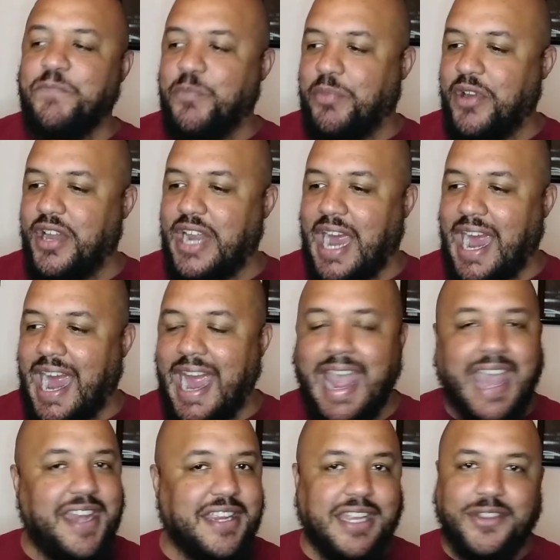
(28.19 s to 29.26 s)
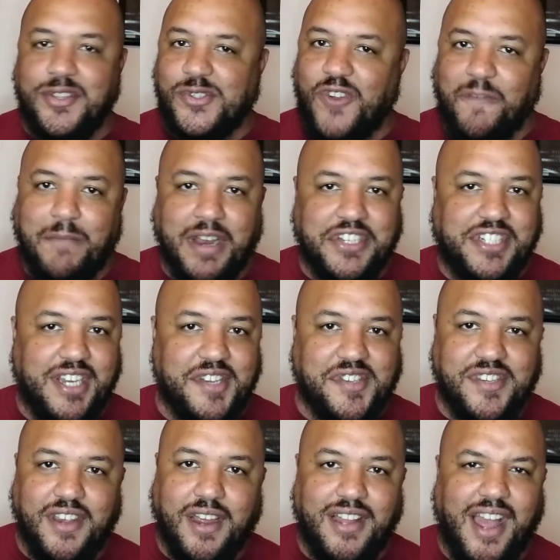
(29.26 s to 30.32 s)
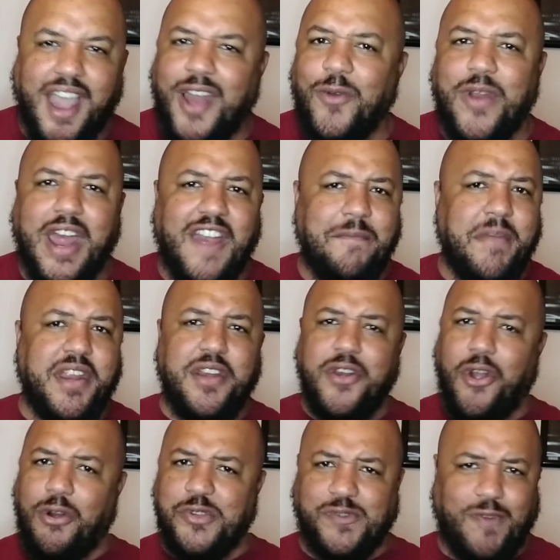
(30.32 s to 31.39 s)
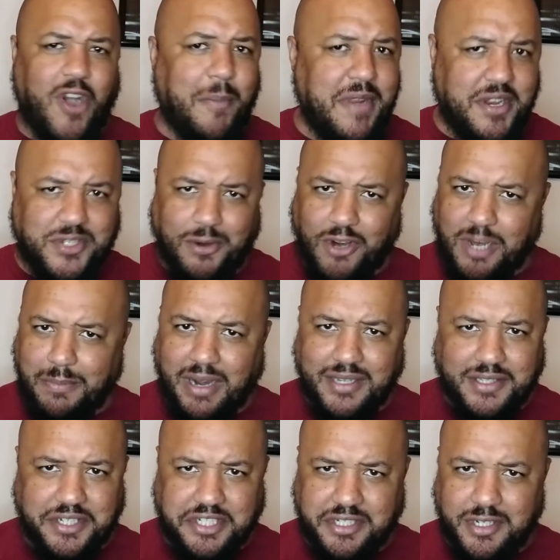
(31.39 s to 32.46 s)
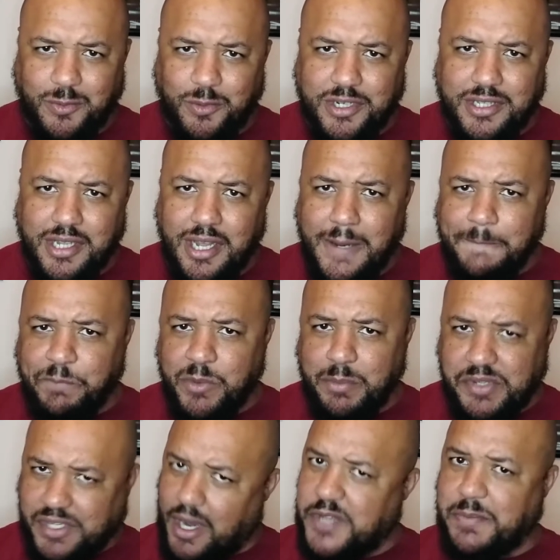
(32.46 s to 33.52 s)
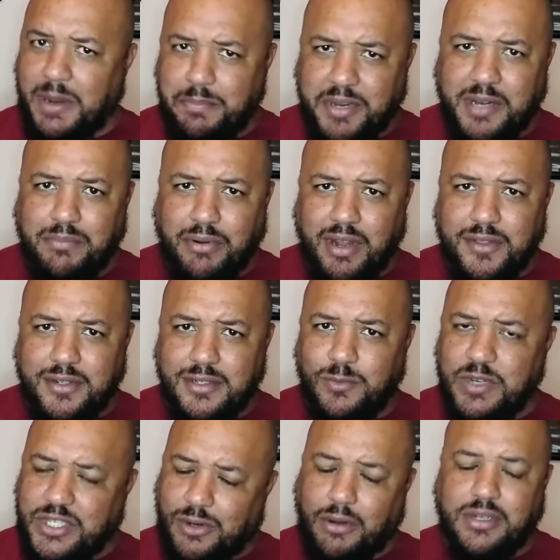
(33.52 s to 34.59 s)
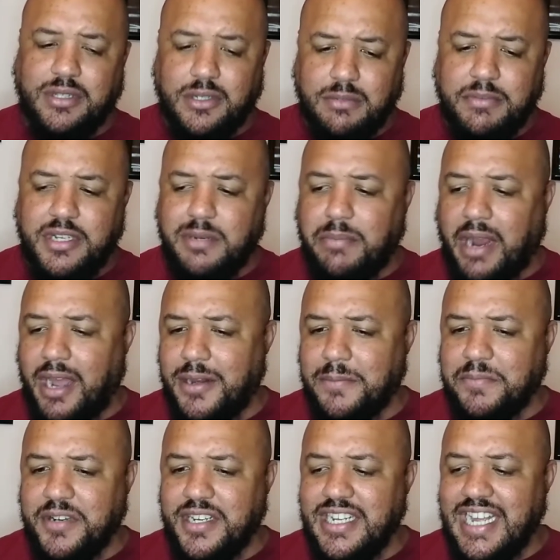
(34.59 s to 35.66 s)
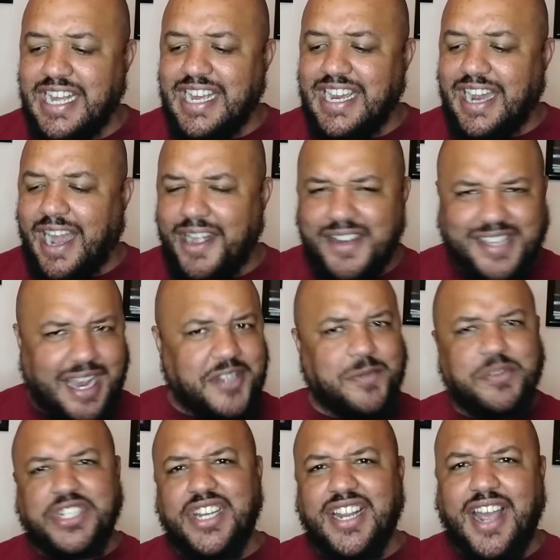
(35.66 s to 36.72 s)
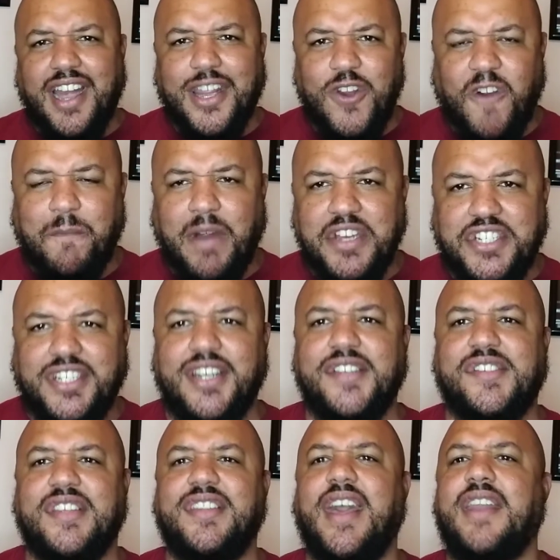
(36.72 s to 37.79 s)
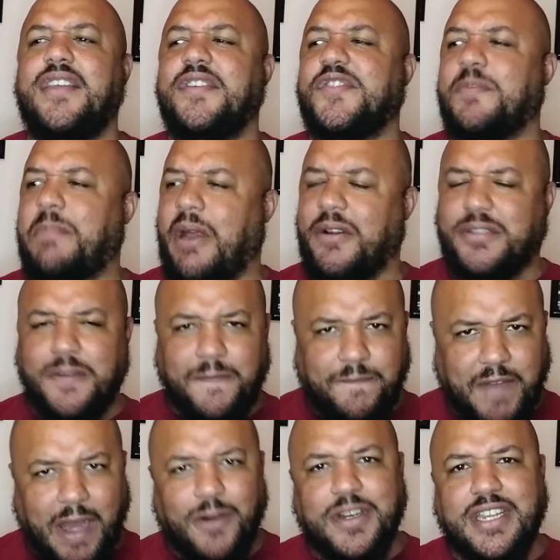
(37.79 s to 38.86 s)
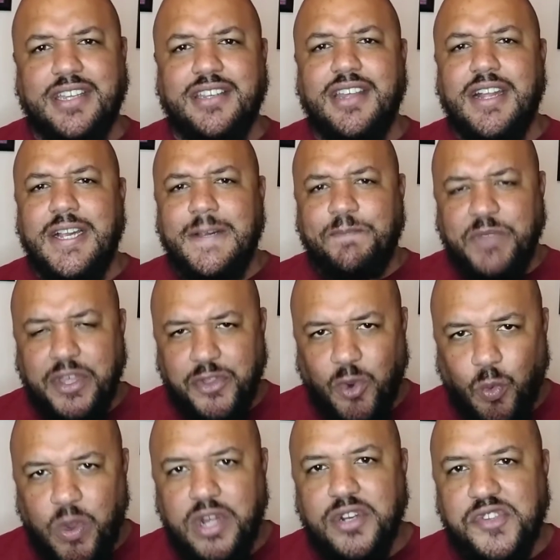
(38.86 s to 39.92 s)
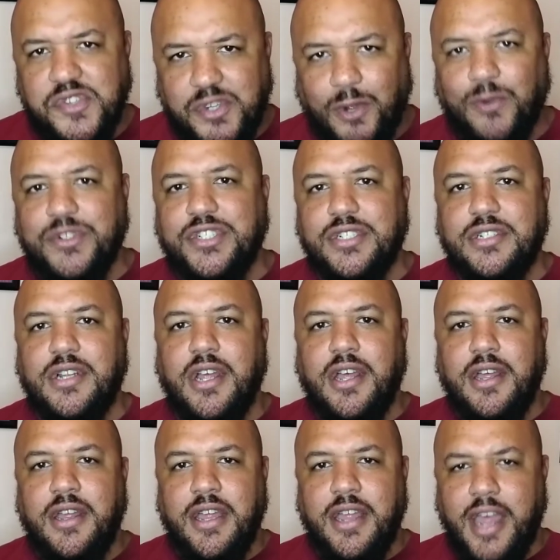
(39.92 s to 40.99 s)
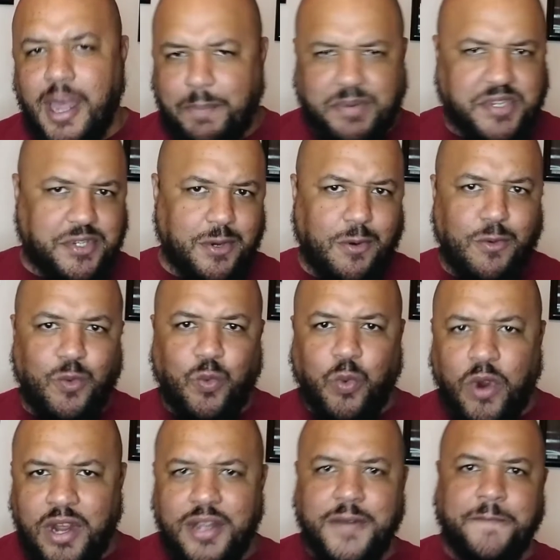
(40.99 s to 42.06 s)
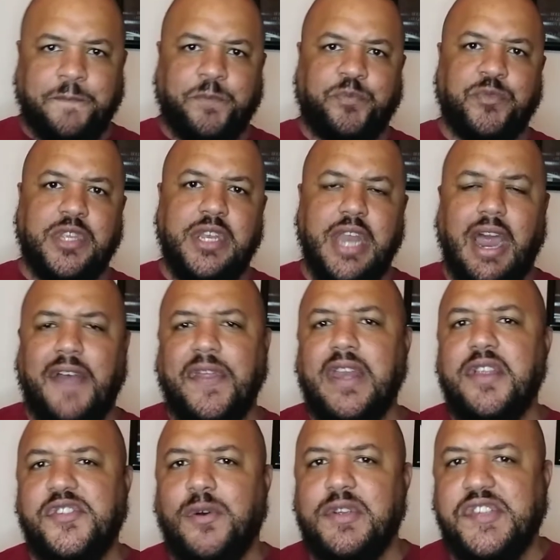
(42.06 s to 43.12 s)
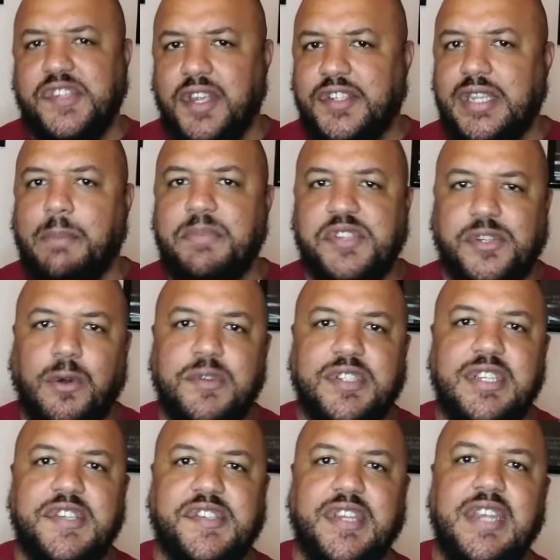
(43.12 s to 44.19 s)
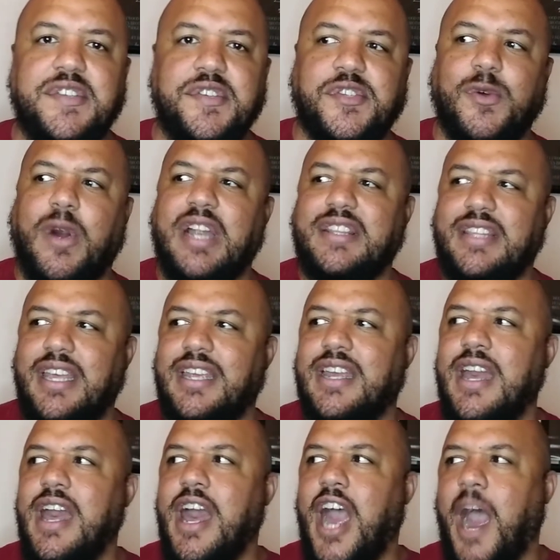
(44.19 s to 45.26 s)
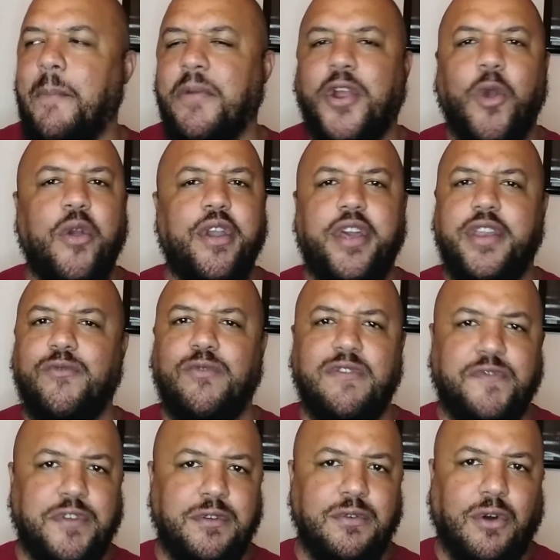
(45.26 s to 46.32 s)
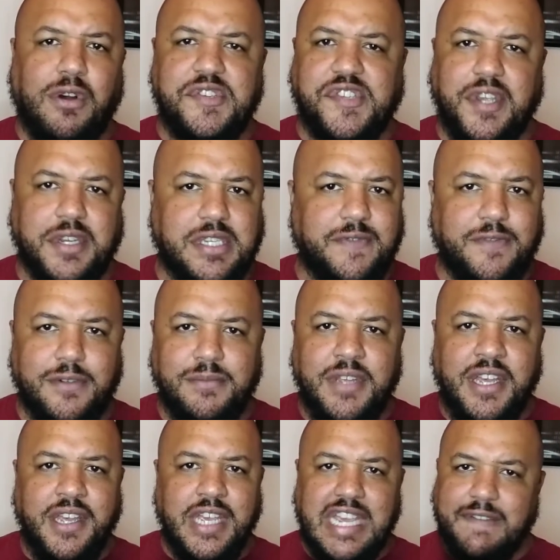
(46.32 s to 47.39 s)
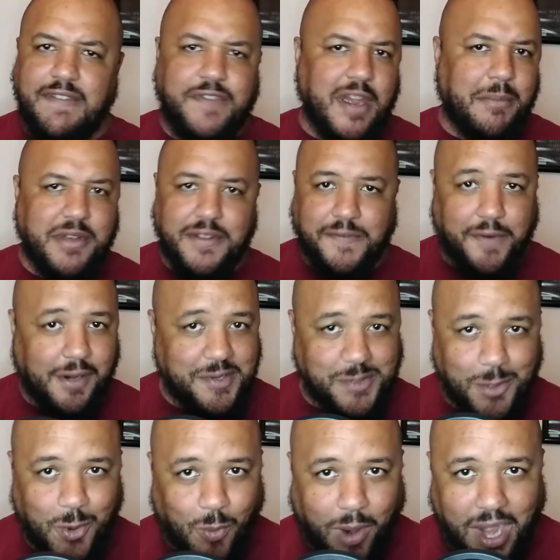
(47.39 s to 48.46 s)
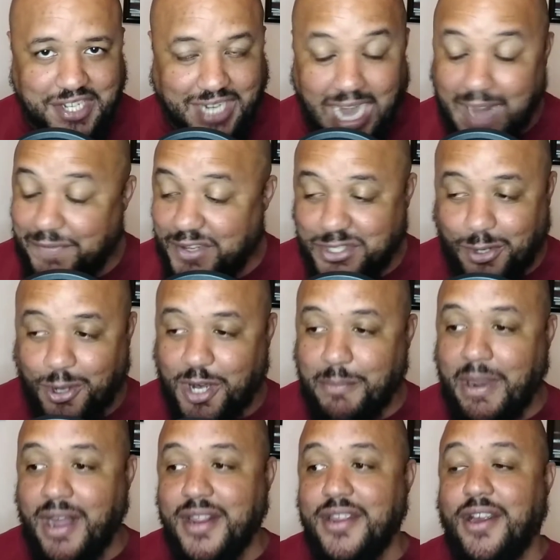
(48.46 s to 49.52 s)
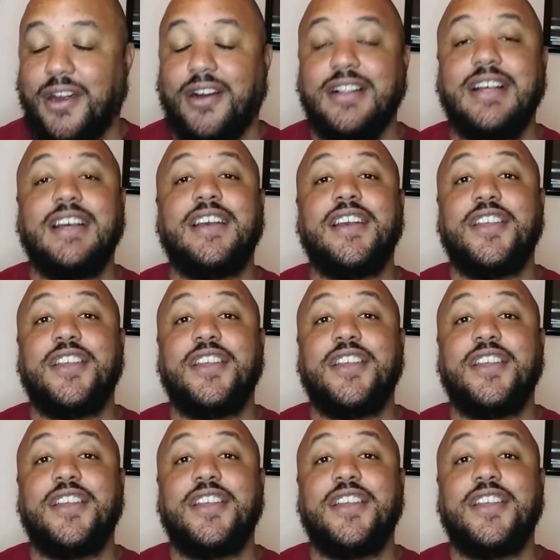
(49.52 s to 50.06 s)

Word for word: But I-, had to get this off my chest, y'all. I don't have many nerds around me to talk about this shit with, besides my big brother. We talked a little bit about it, but I just had some shit I gotta get off my chest, and that is about the Falcon and the Winter Soldier, episode one. Now, I think there's only six episodes in this season, so I think I'm gonna go ahead and review all six of them, even if y'all motherfuckers don't watch. I have to talk about it, y'all.